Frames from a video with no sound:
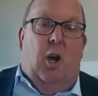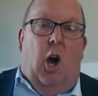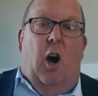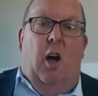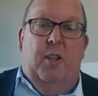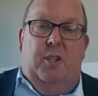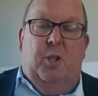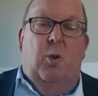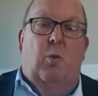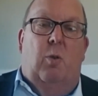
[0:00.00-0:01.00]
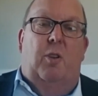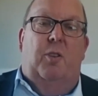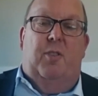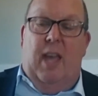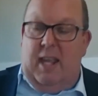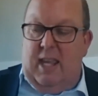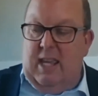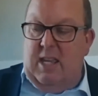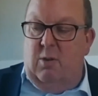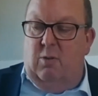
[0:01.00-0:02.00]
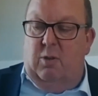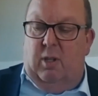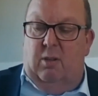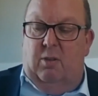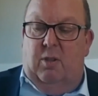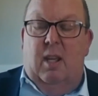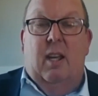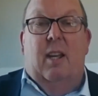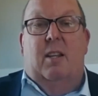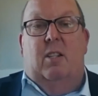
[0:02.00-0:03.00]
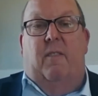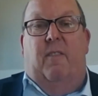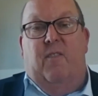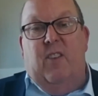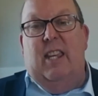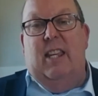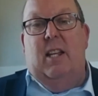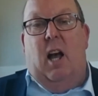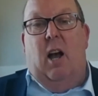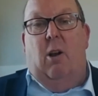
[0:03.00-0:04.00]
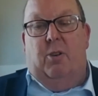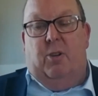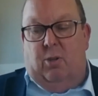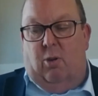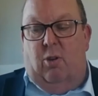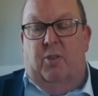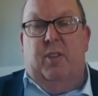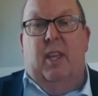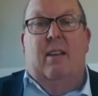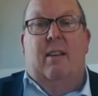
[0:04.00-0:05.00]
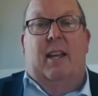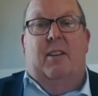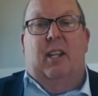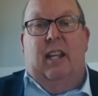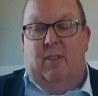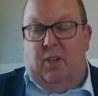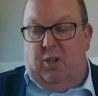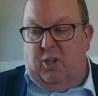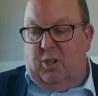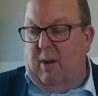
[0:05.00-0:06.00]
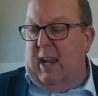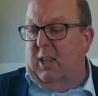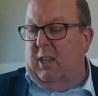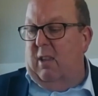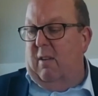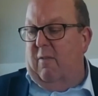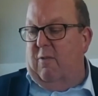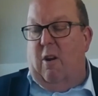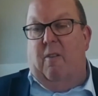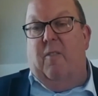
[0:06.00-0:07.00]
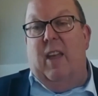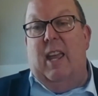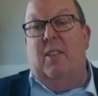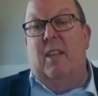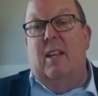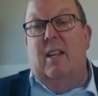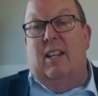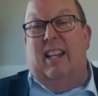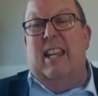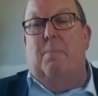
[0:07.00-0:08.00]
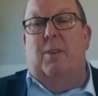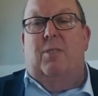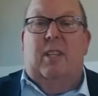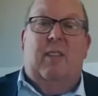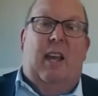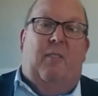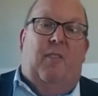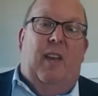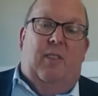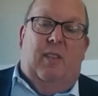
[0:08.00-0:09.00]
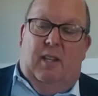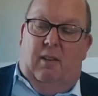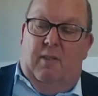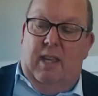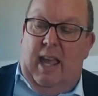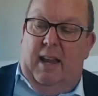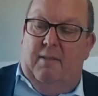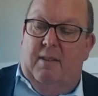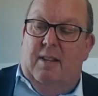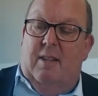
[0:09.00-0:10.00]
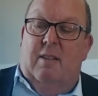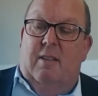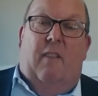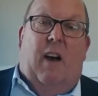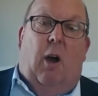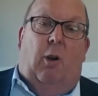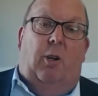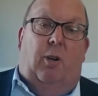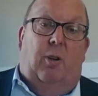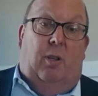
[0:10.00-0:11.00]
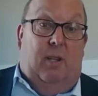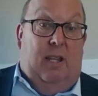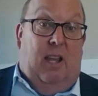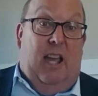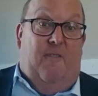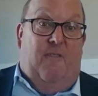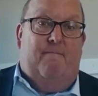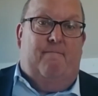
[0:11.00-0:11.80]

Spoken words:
all the tools that he uses to feed our souls and to give us strength for our faith, to keep us in that faith until the end of our earthly life.